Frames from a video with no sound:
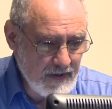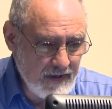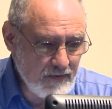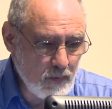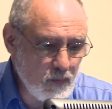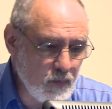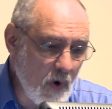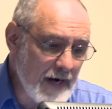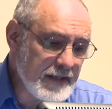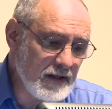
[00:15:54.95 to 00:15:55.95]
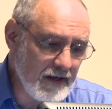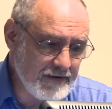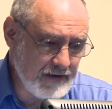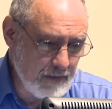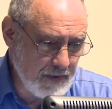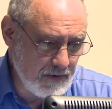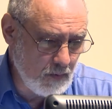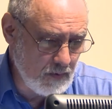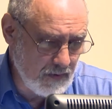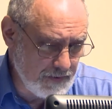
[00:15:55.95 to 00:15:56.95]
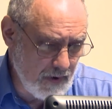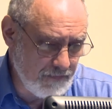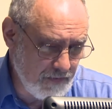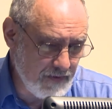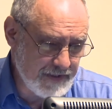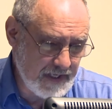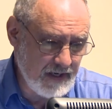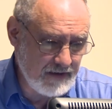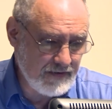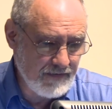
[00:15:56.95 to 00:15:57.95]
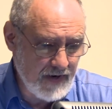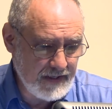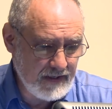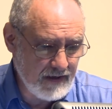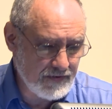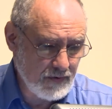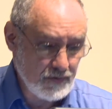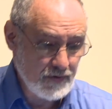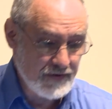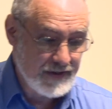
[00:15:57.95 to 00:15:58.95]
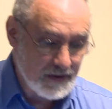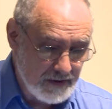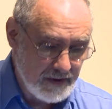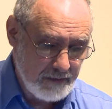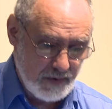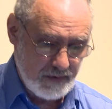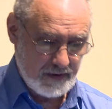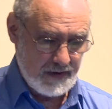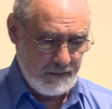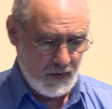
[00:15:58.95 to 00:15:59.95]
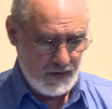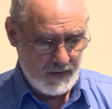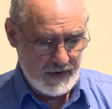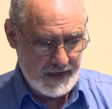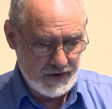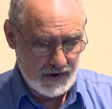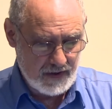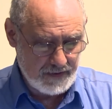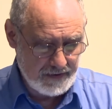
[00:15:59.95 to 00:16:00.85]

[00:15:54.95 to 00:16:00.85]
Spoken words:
It widely accepted the world over as a case of IDF soldiers deliberately murdering a child